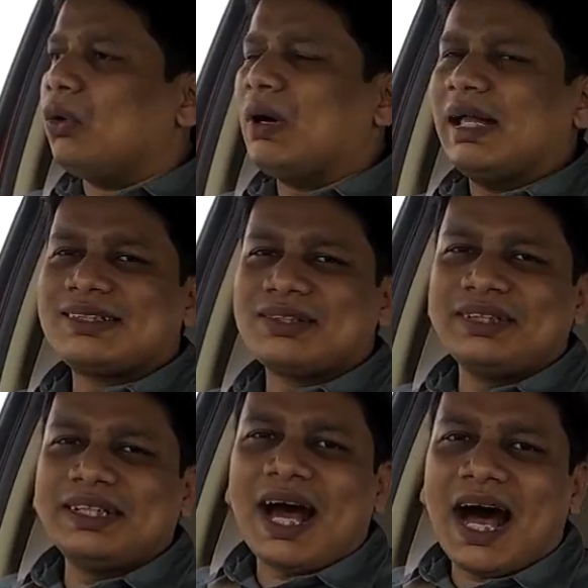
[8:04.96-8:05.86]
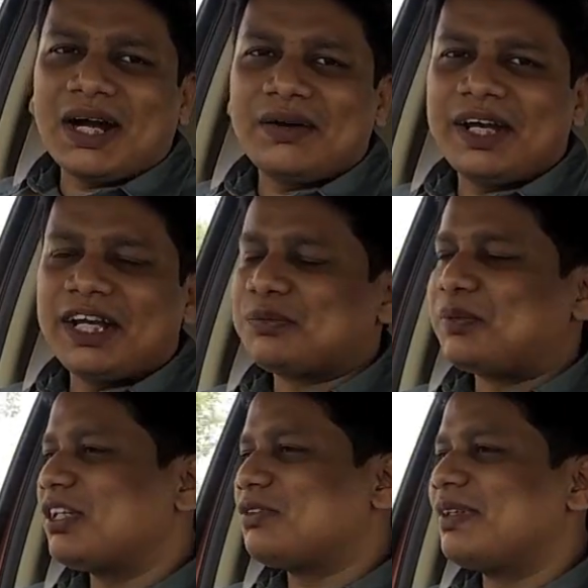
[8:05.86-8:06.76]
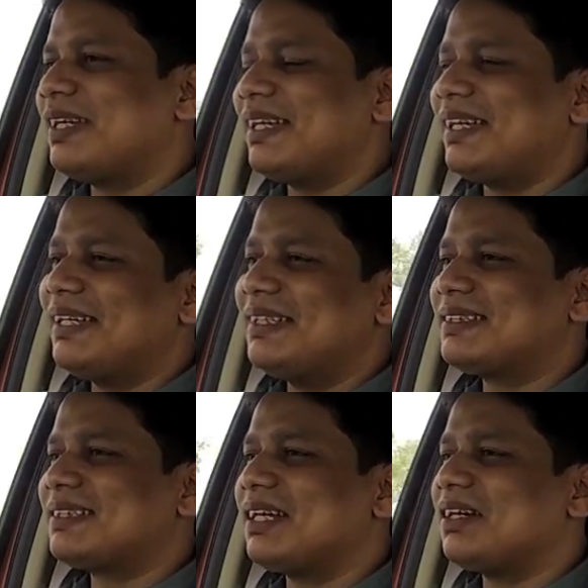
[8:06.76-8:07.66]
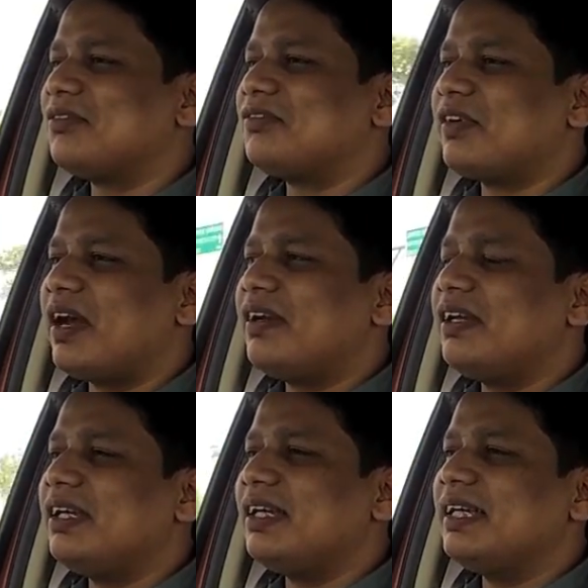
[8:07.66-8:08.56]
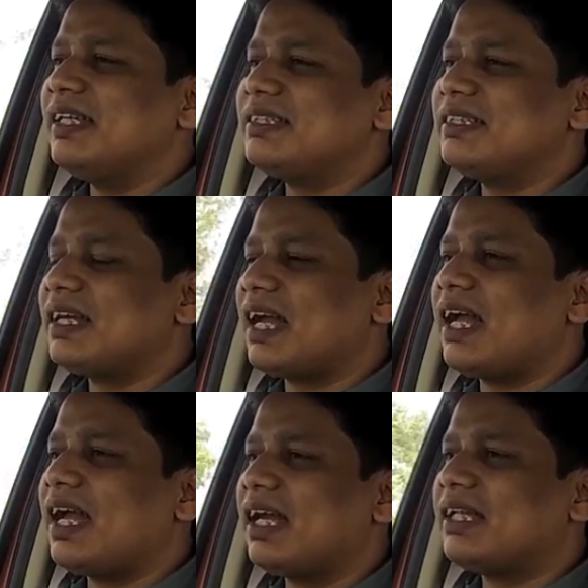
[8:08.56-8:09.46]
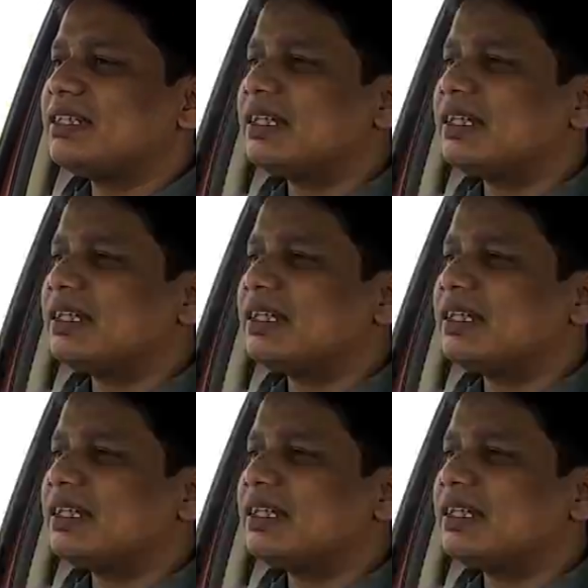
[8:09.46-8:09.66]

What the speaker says: Well, so the Agra Expressway is a very easy and